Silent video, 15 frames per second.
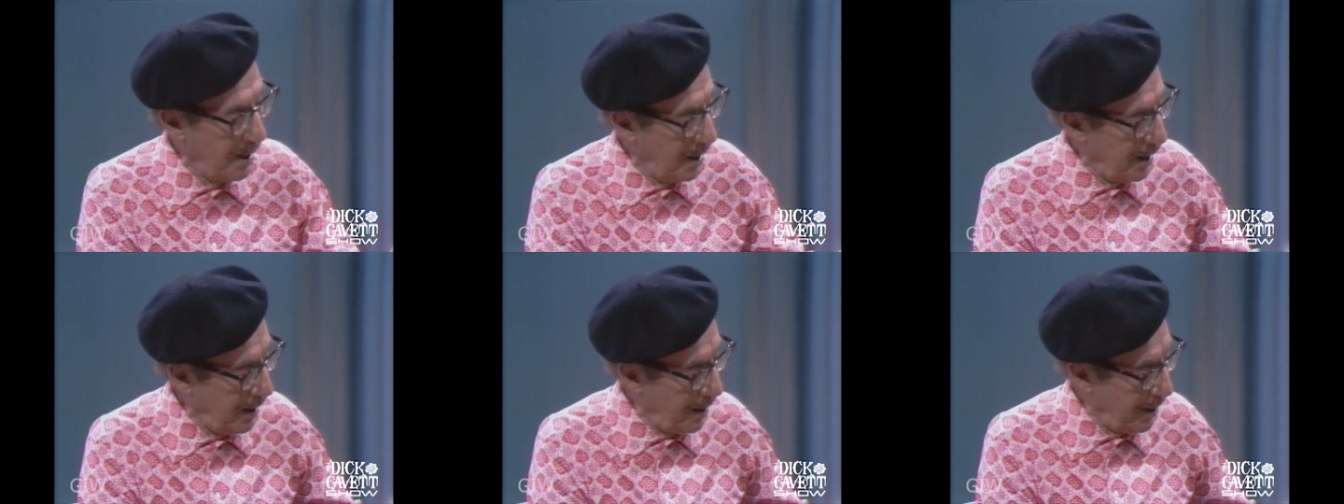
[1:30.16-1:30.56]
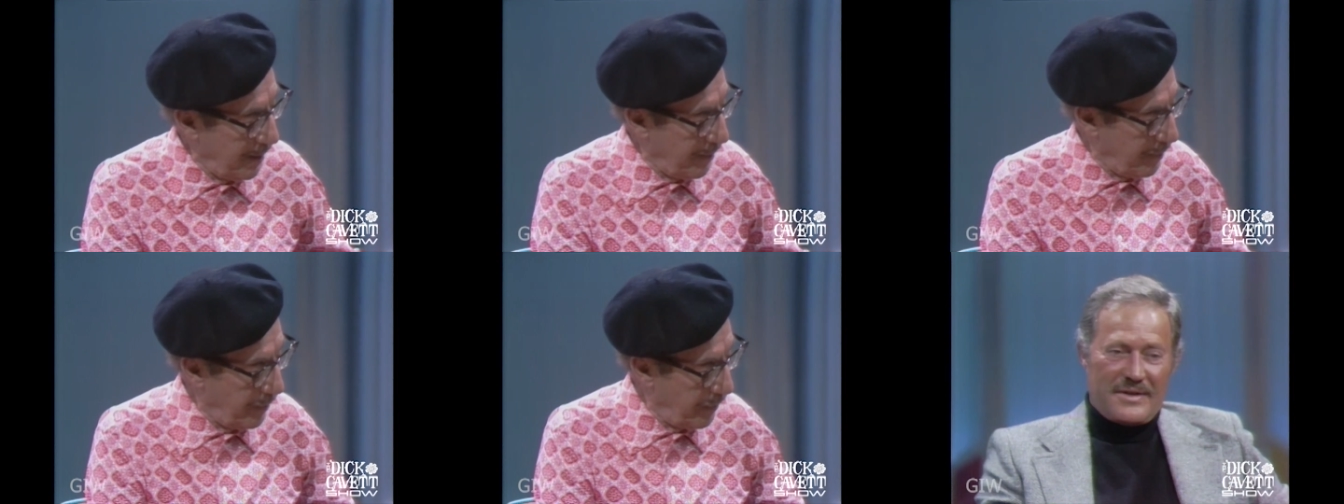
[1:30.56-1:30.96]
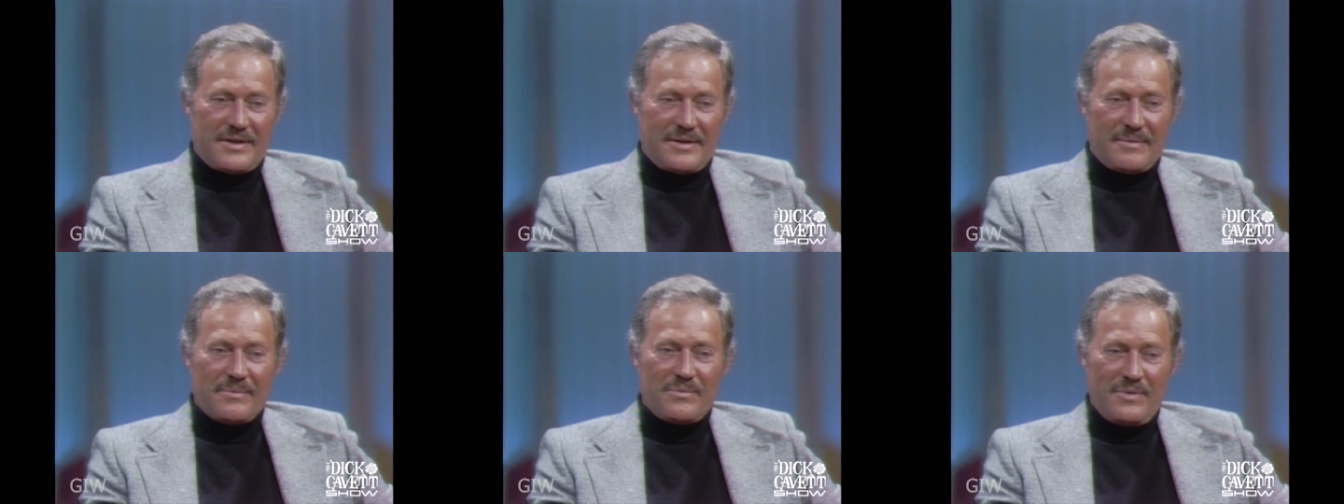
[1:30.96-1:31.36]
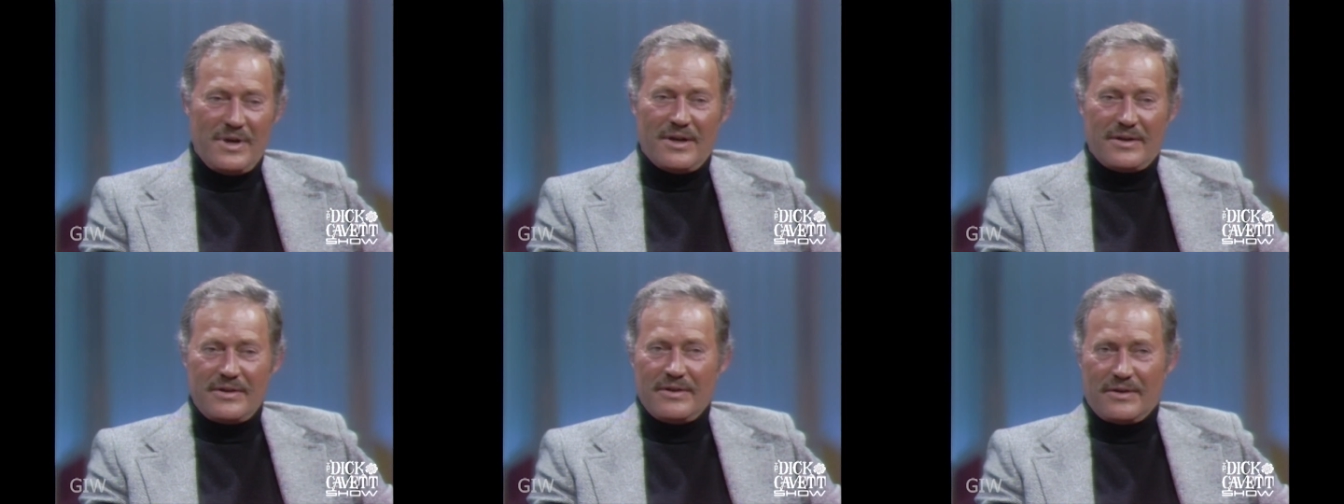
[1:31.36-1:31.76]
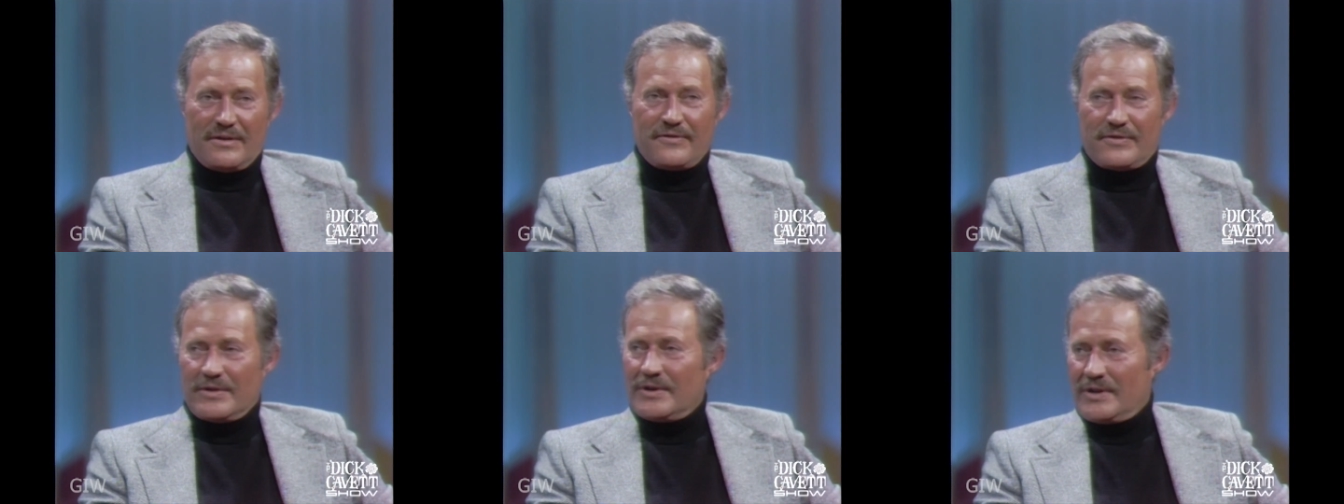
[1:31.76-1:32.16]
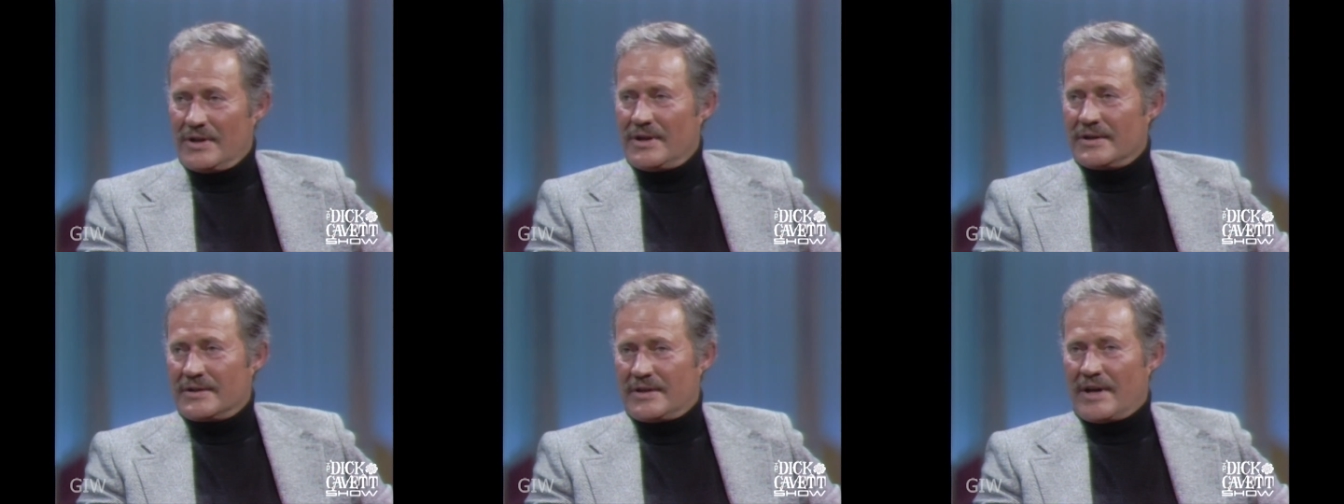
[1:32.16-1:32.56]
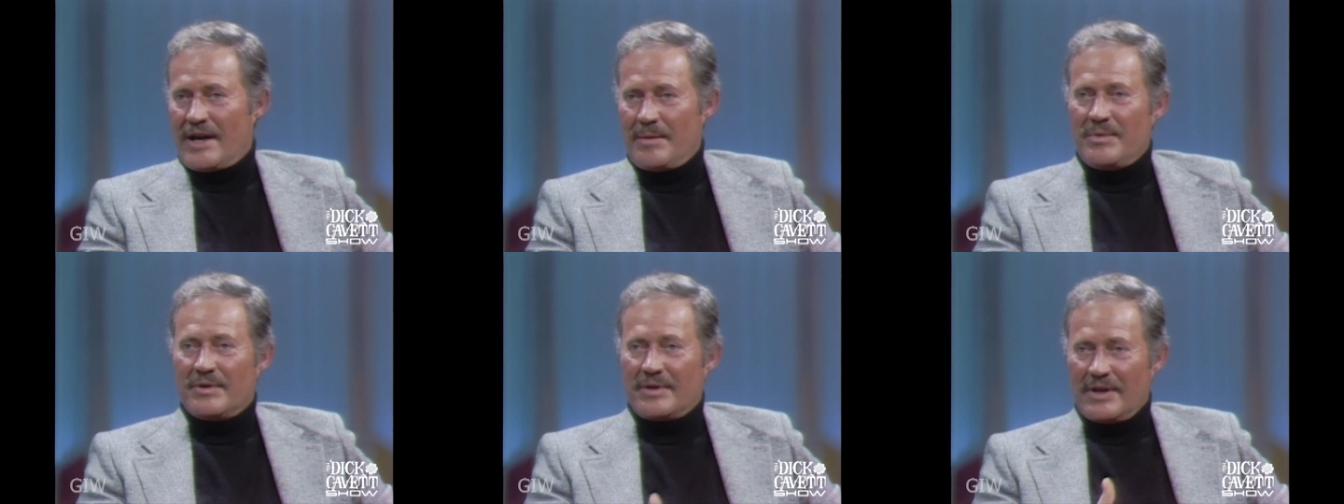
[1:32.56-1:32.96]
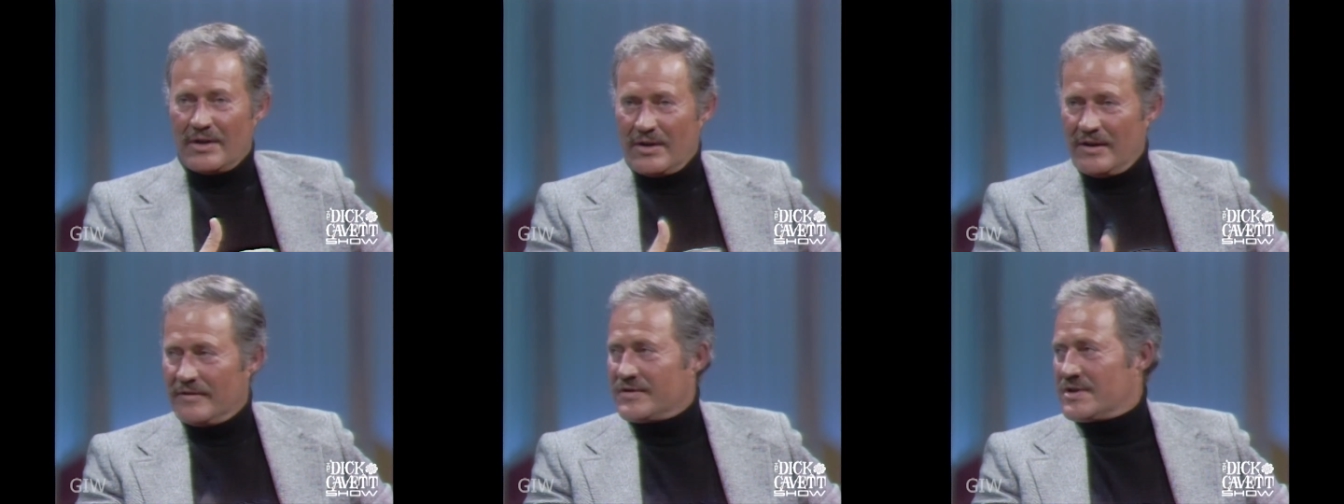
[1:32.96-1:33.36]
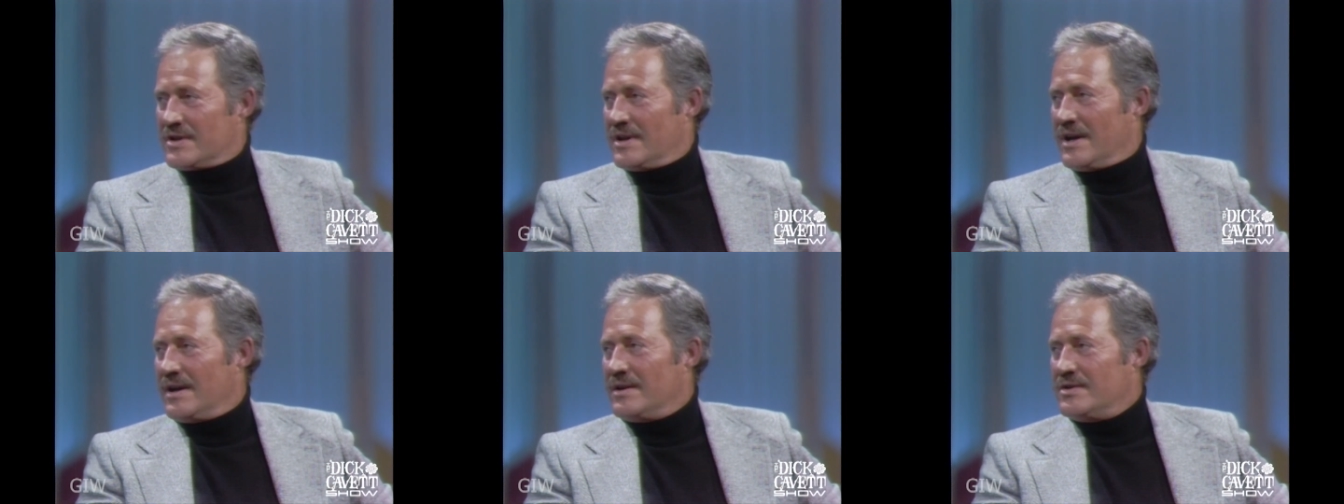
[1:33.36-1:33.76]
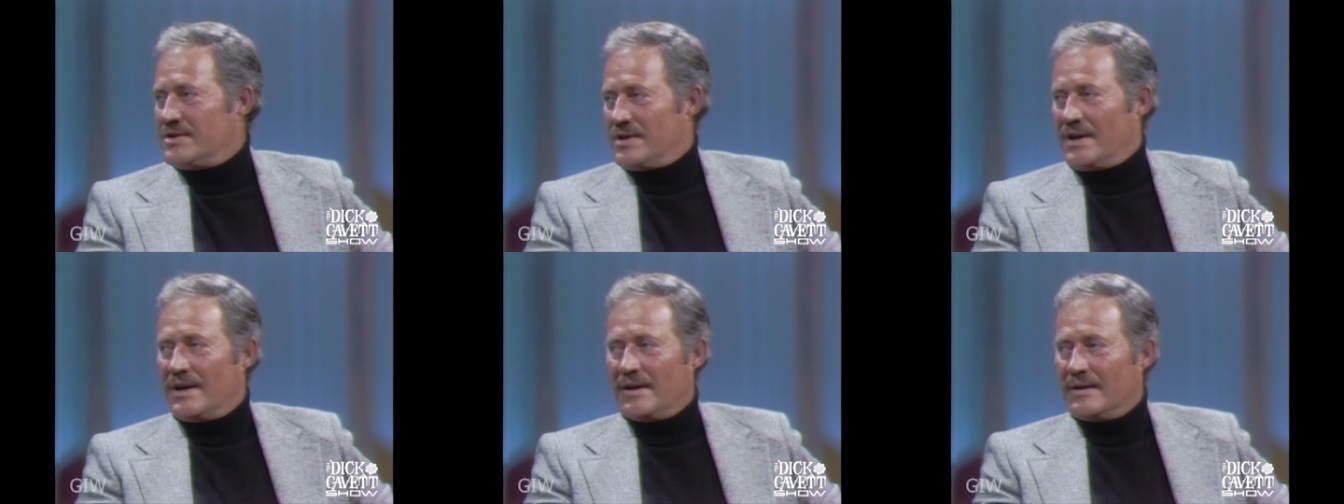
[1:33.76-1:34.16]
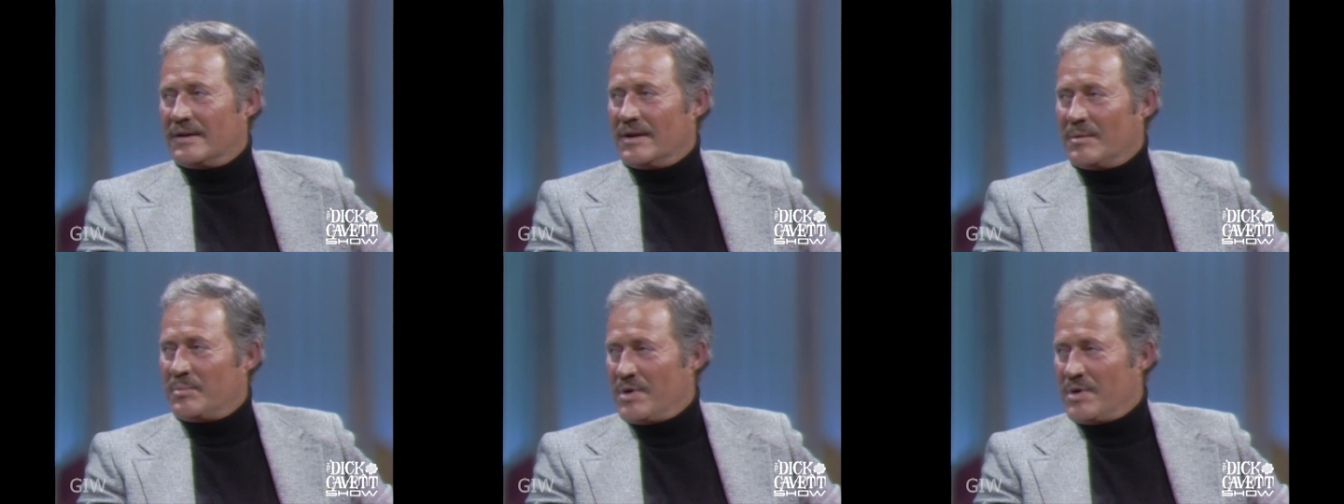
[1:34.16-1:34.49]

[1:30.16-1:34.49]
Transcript: And it's, uh, well, you know, for a long time you get off stage and uh,